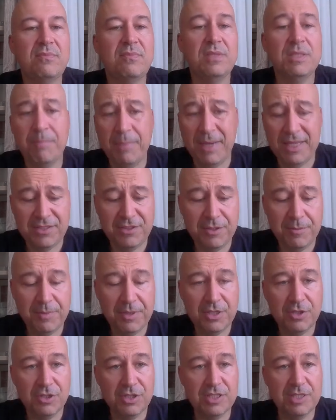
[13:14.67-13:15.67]
matter
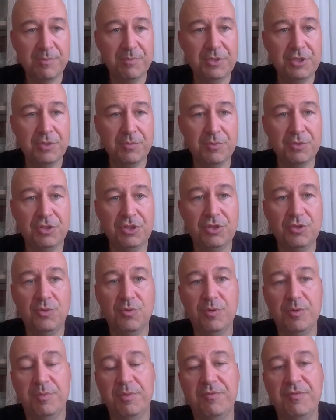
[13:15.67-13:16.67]
because the bishop on g2
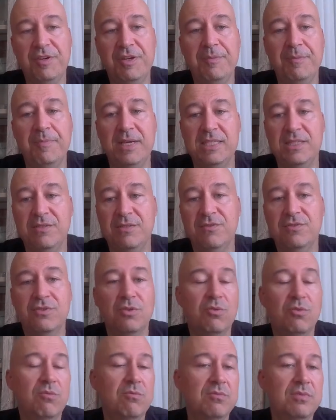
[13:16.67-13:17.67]
will be very passive.
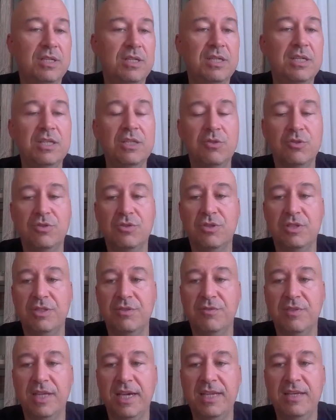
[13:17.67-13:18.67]
So an
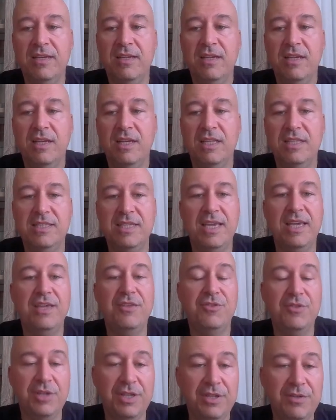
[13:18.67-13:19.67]
illustrative line, let's say
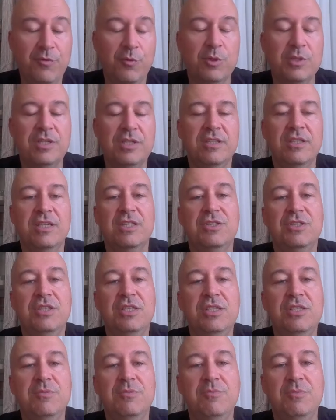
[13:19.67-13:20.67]
a3, forcing the
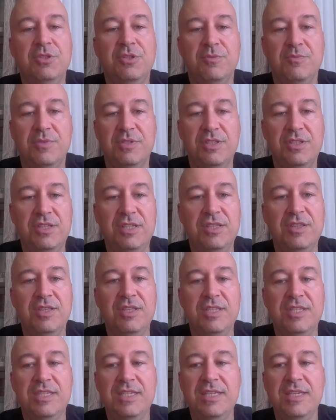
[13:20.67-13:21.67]
exchange, bishop c3,
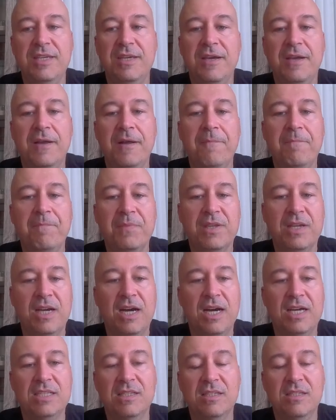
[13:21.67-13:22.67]
dc,
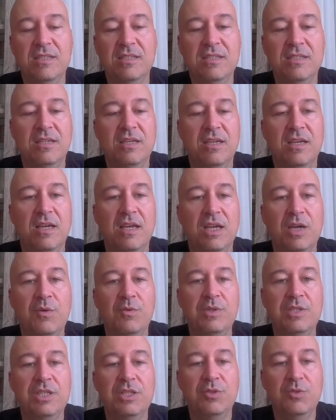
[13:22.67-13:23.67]
castles,
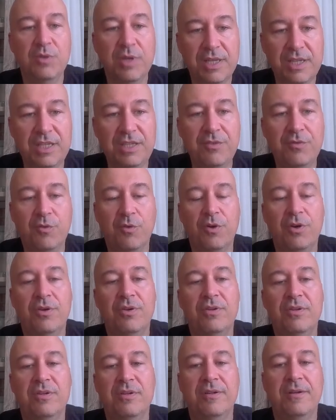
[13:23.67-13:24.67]
queen c2, and e4.
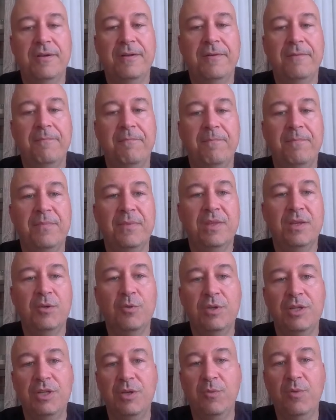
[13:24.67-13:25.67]

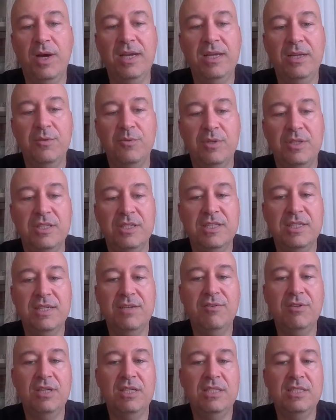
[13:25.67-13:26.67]
Rook d1, queen
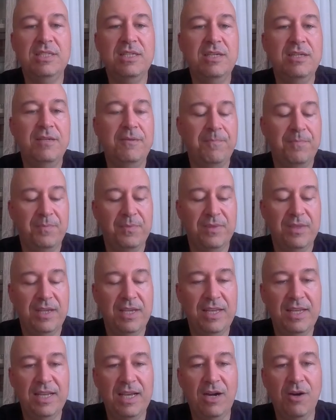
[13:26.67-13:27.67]
e7, let's say.
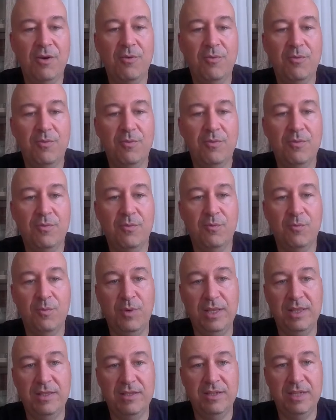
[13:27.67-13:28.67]
And now
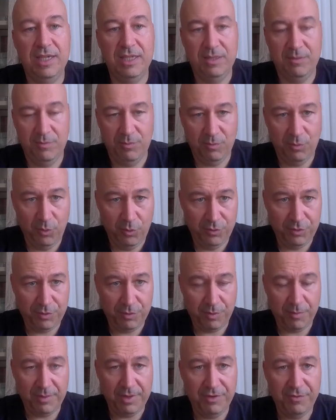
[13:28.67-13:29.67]
when the knight moves
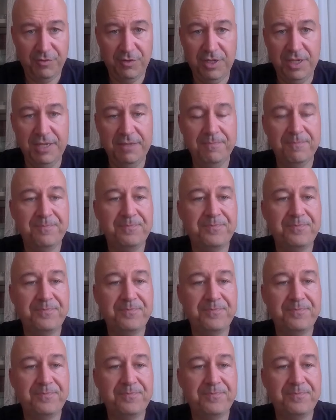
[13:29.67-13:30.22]
from f3,